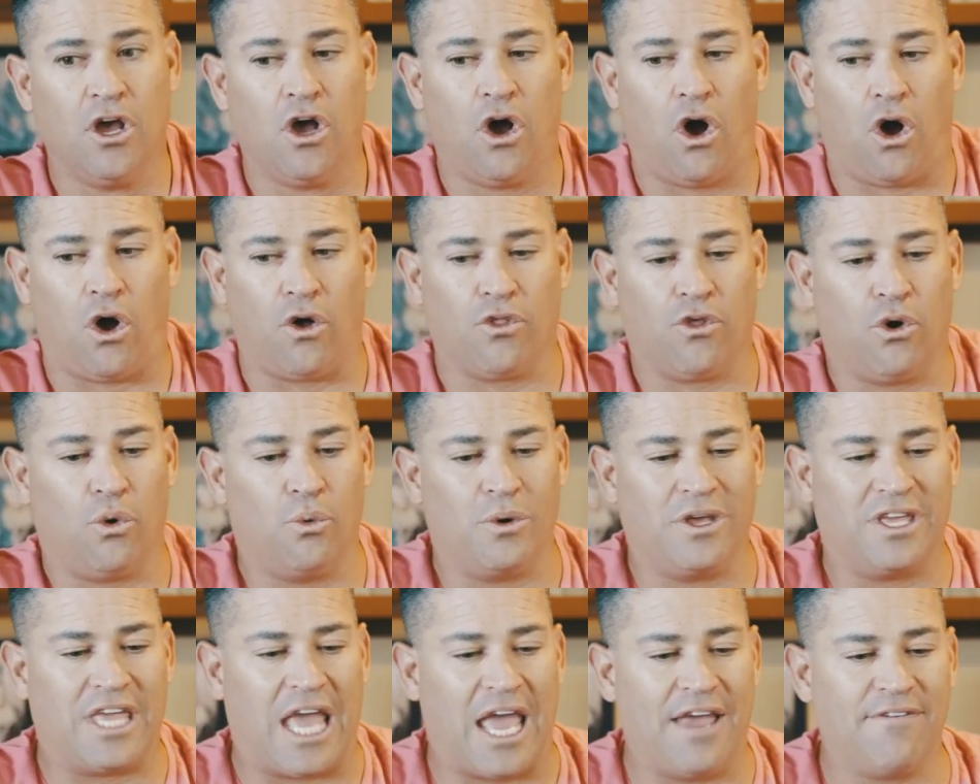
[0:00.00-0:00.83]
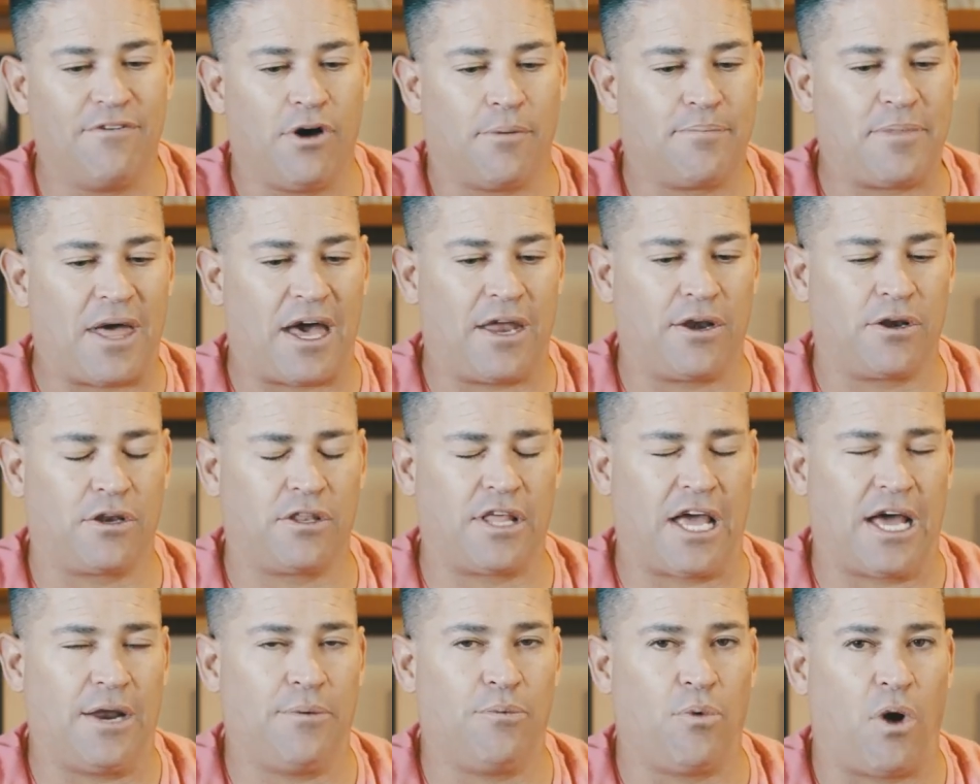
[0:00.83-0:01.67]
Although we gave up that,
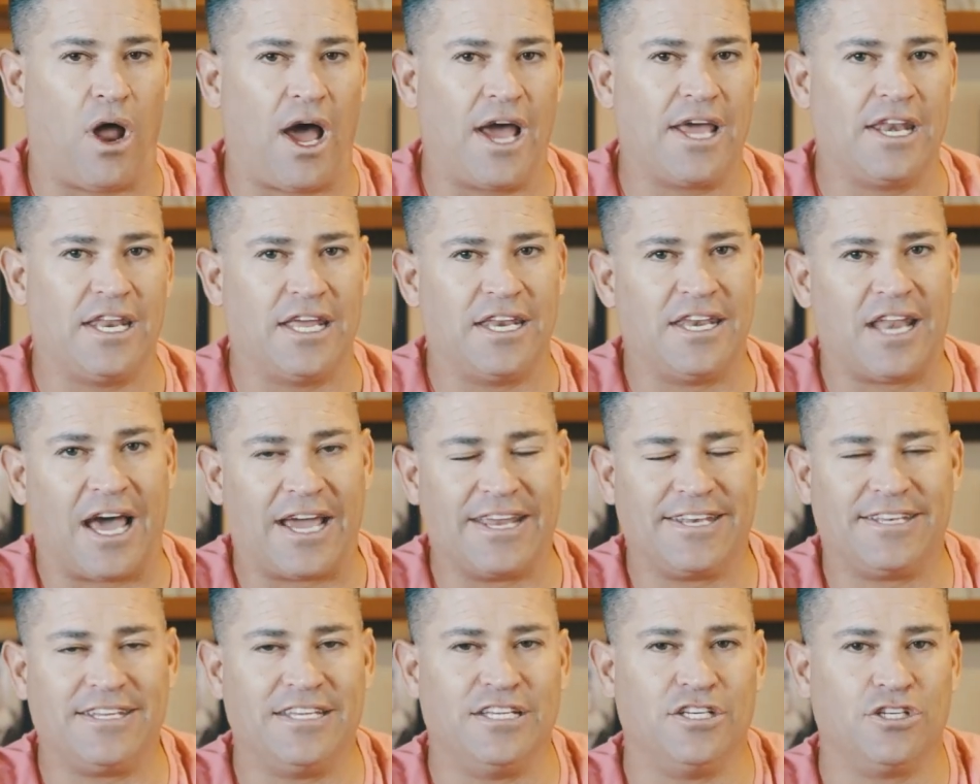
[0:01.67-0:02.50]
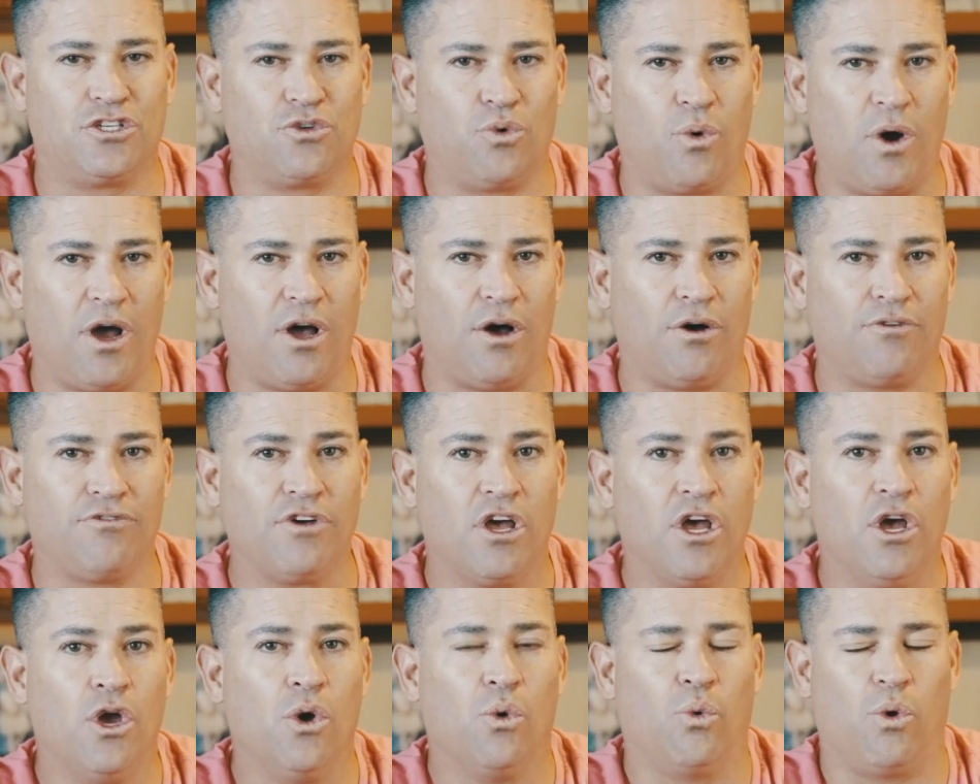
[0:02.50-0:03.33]
that right in
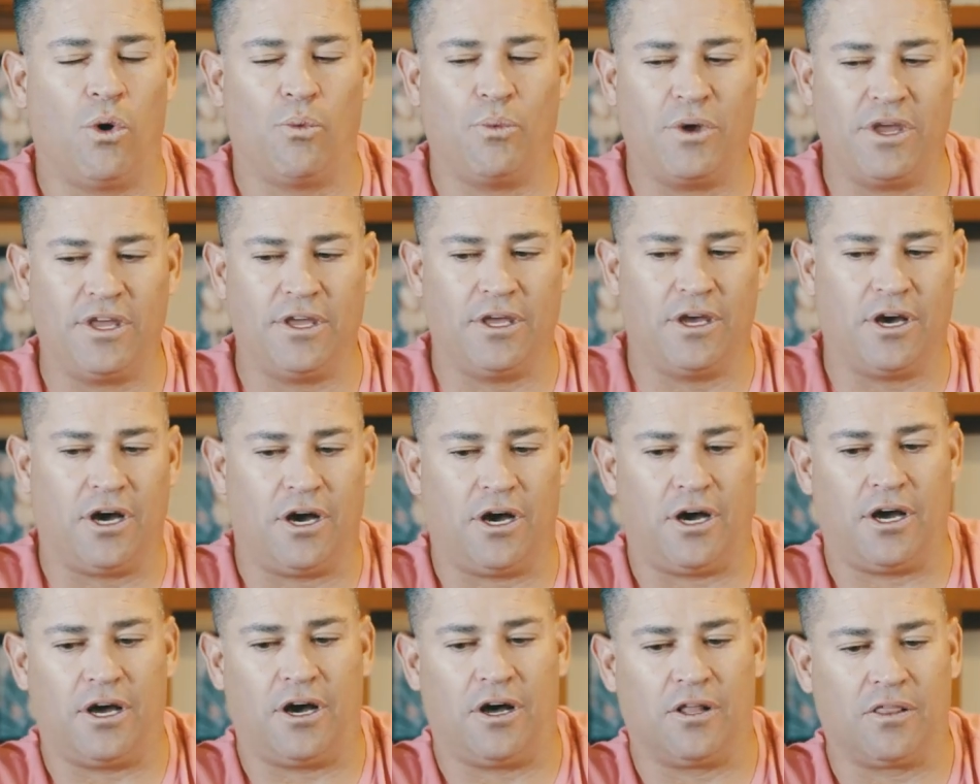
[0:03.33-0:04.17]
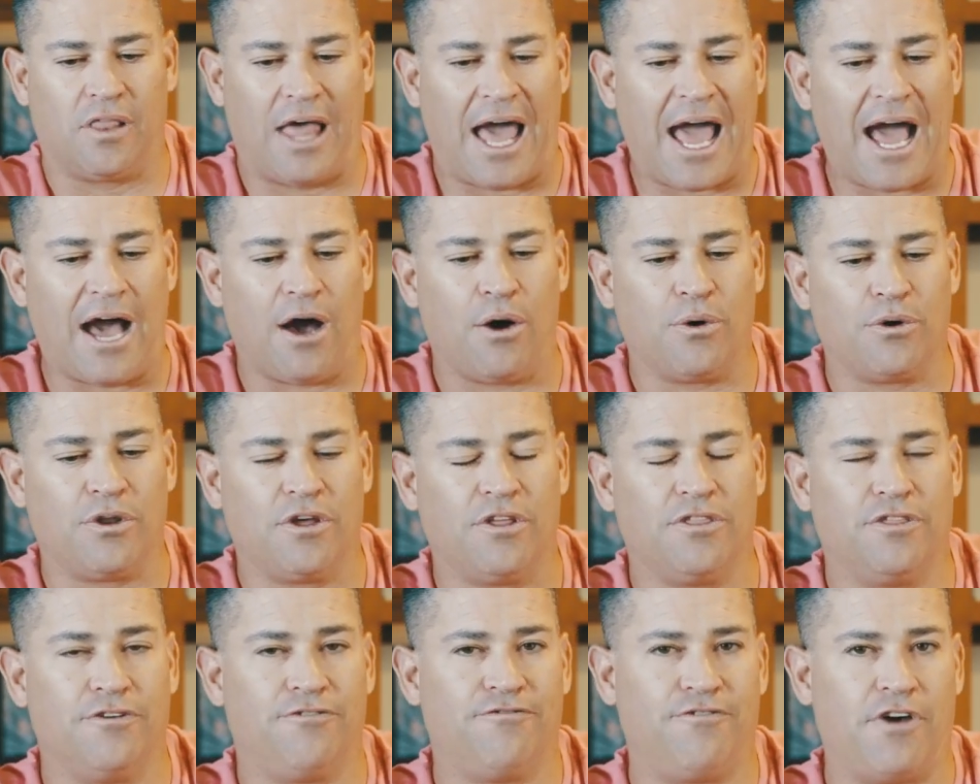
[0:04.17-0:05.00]
1912 when we uh,
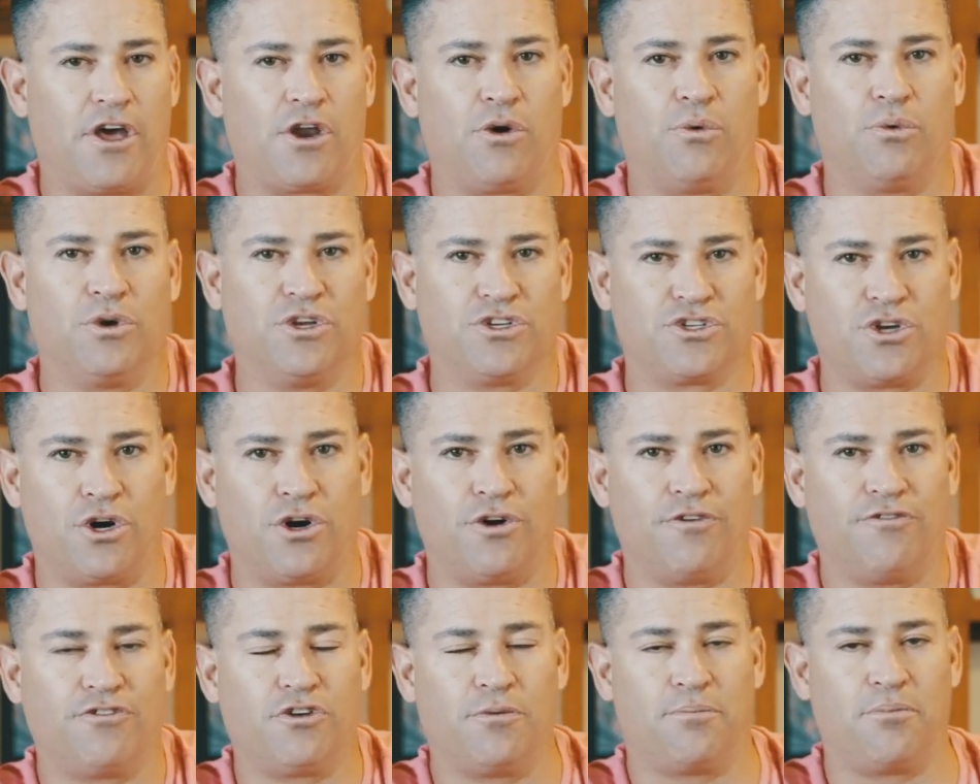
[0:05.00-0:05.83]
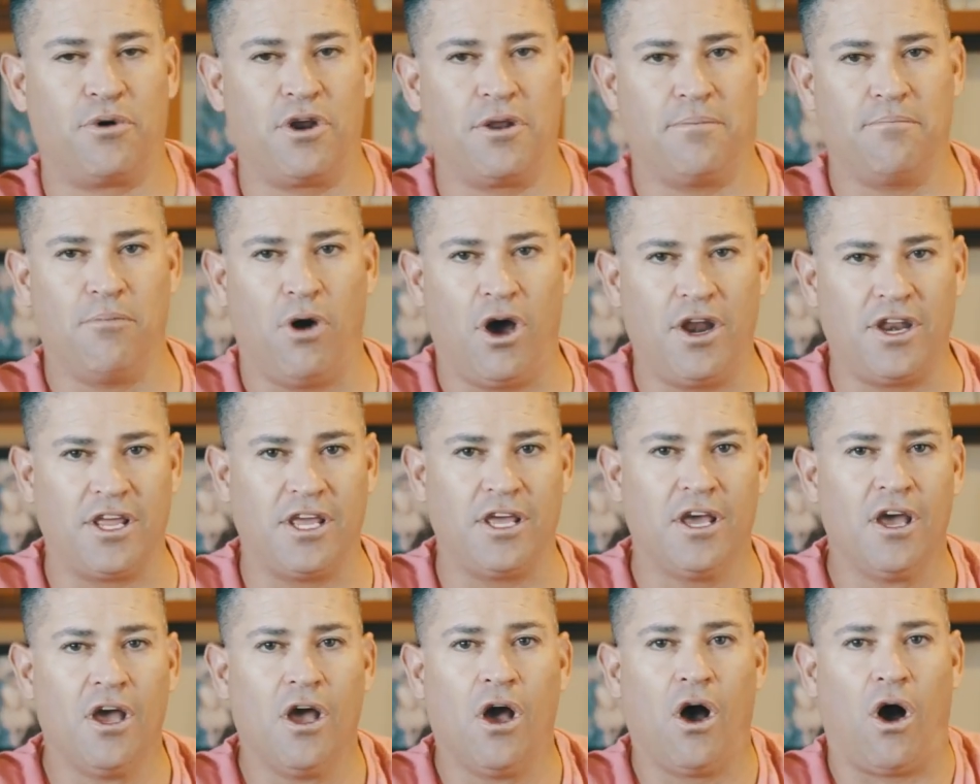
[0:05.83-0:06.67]
allowed the Federal Reserve to print
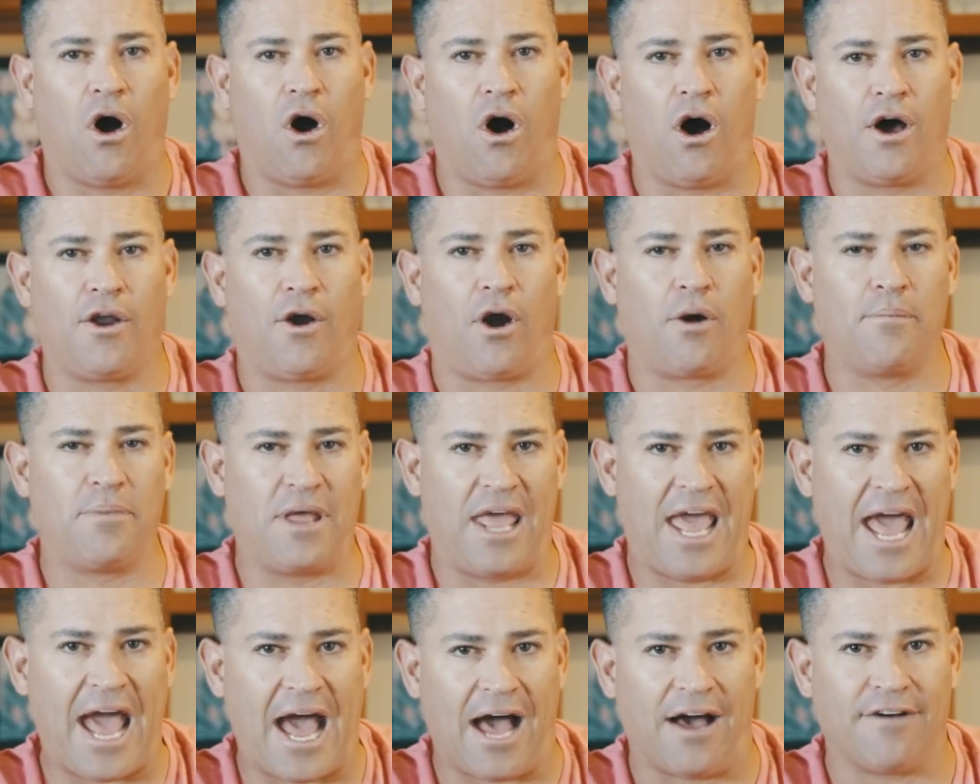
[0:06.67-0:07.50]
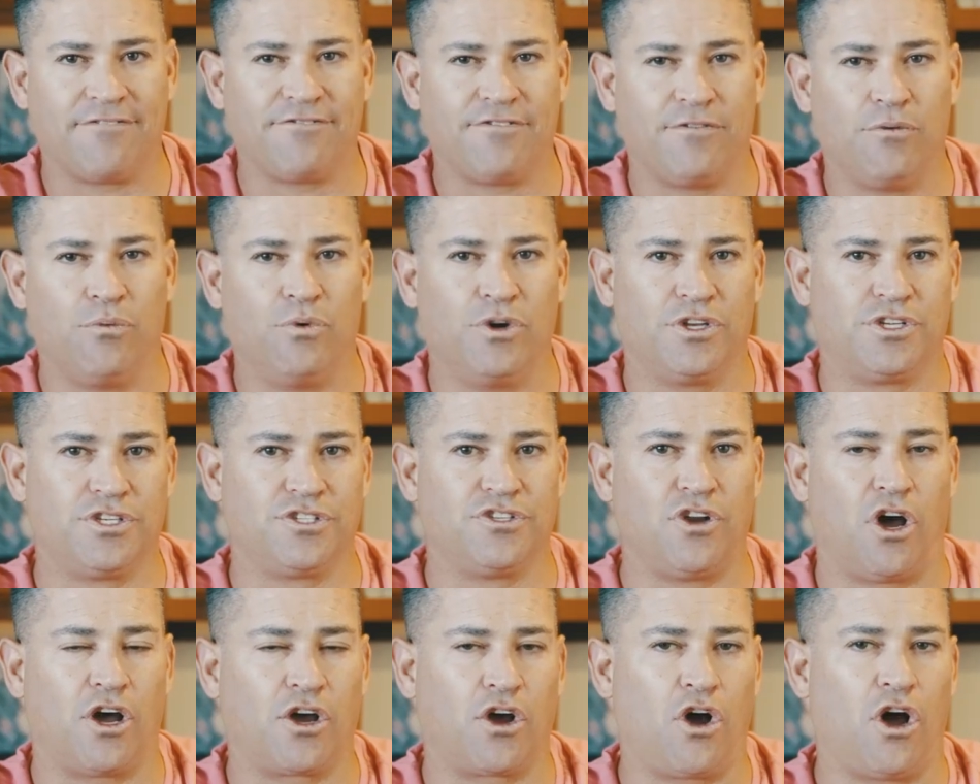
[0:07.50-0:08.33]
money on our behalf, which is
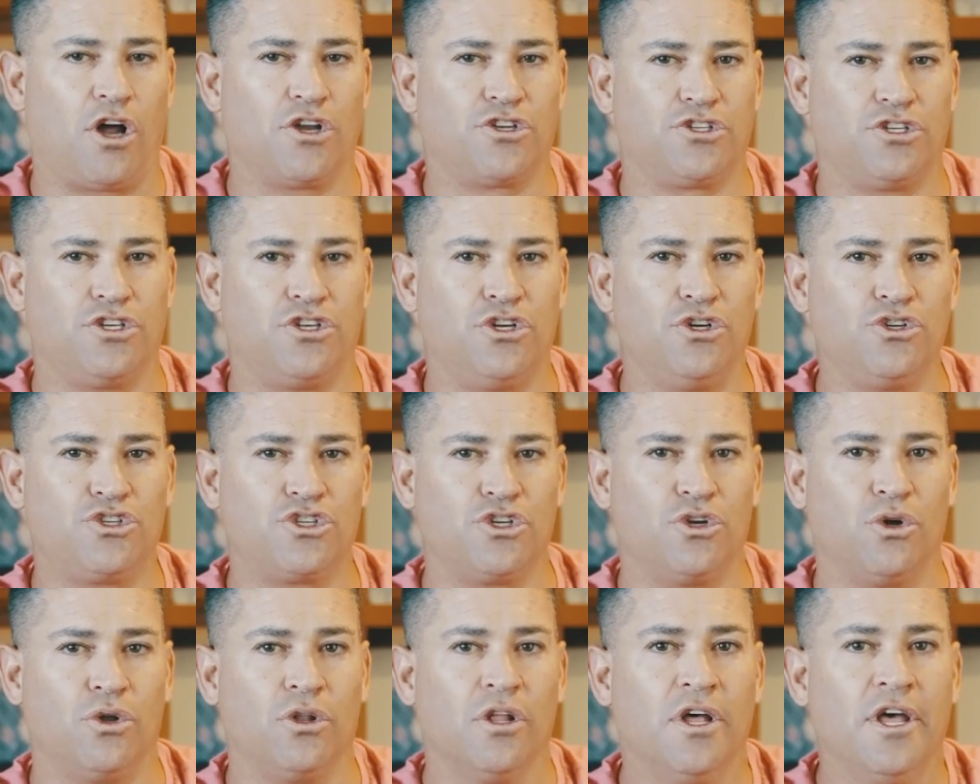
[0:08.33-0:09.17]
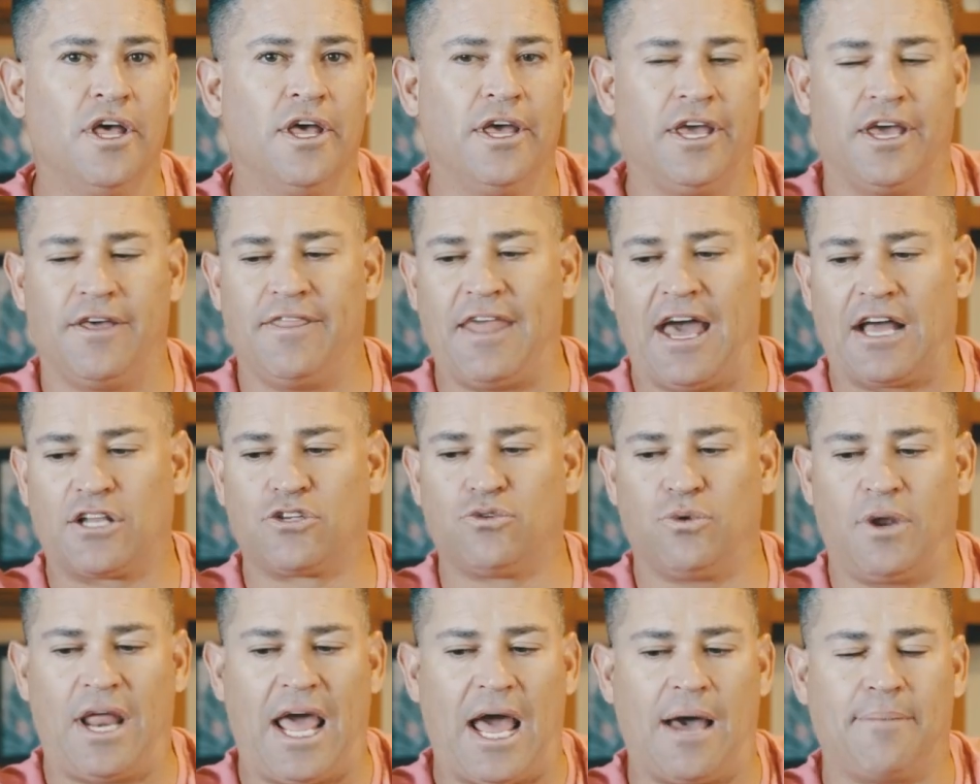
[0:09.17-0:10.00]
non-constitutional, and
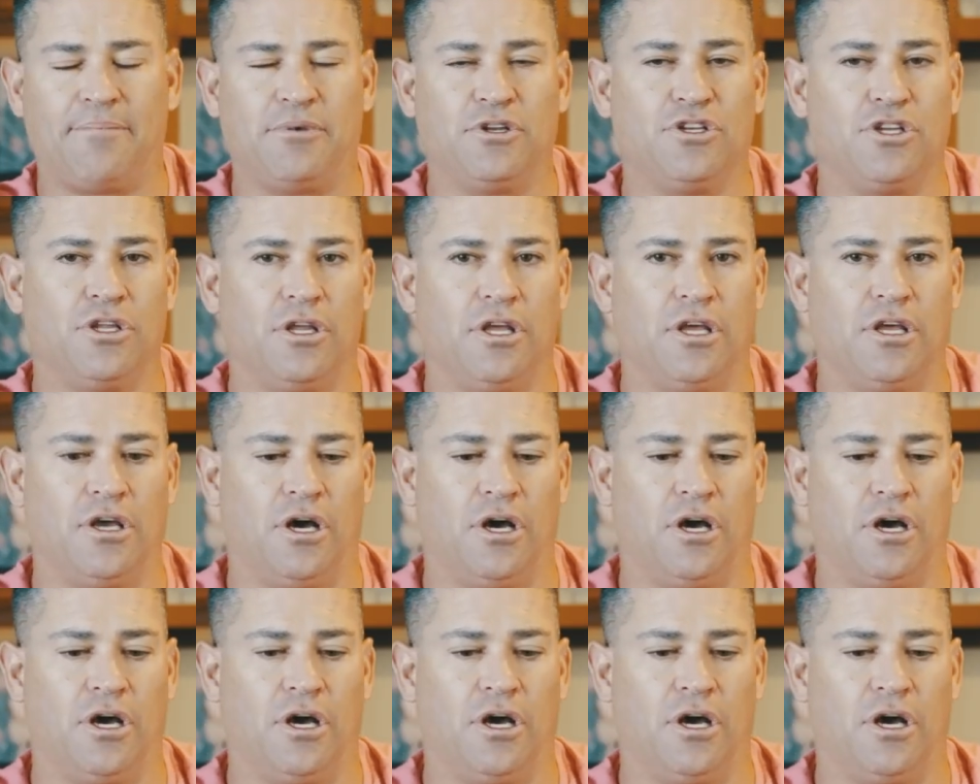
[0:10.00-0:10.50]
that's what happened.